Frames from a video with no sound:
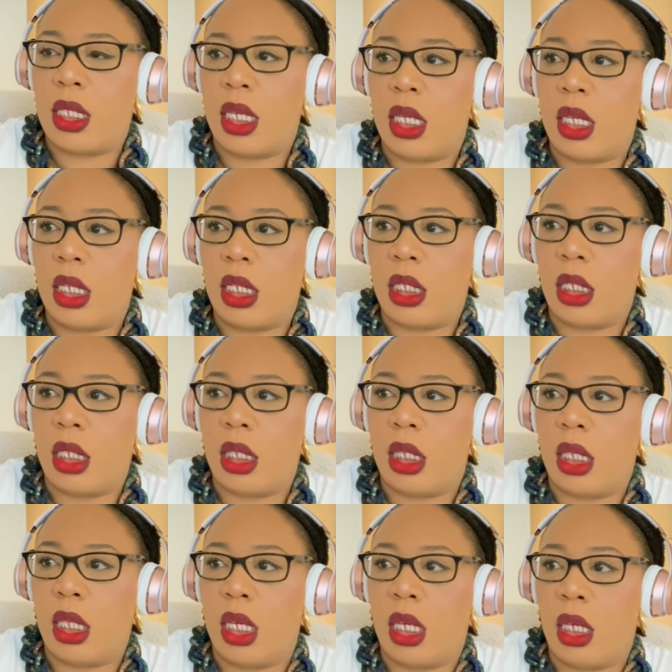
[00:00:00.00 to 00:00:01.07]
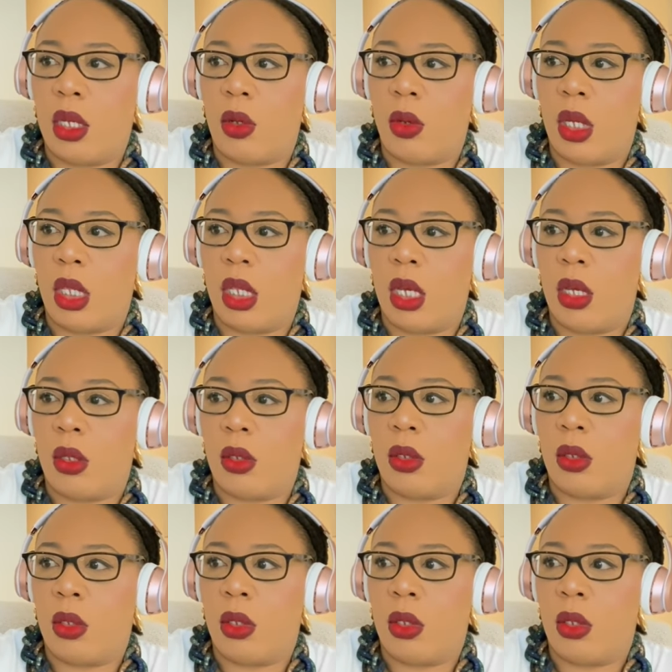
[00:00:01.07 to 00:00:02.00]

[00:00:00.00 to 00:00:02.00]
tingling thing going out?